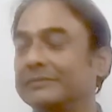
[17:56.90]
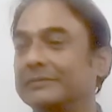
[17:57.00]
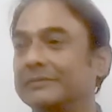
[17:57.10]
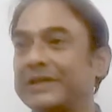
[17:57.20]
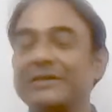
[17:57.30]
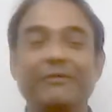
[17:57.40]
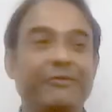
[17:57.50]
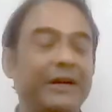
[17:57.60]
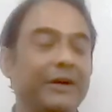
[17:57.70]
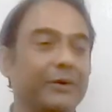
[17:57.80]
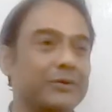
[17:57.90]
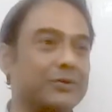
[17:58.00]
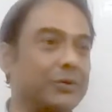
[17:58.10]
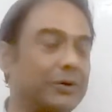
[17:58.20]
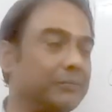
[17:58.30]
That's a very good
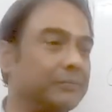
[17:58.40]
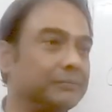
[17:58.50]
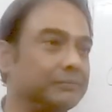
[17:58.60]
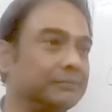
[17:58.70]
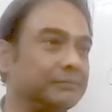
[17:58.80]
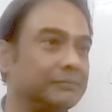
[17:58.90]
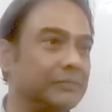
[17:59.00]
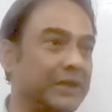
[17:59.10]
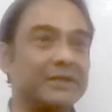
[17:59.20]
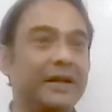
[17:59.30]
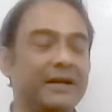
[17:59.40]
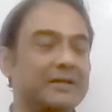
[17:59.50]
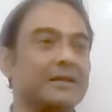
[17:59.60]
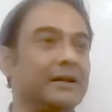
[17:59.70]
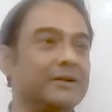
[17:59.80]
score. That's an
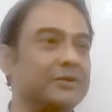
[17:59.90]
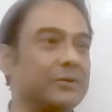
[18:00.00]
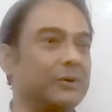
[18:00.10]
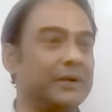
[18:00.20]
excellent score.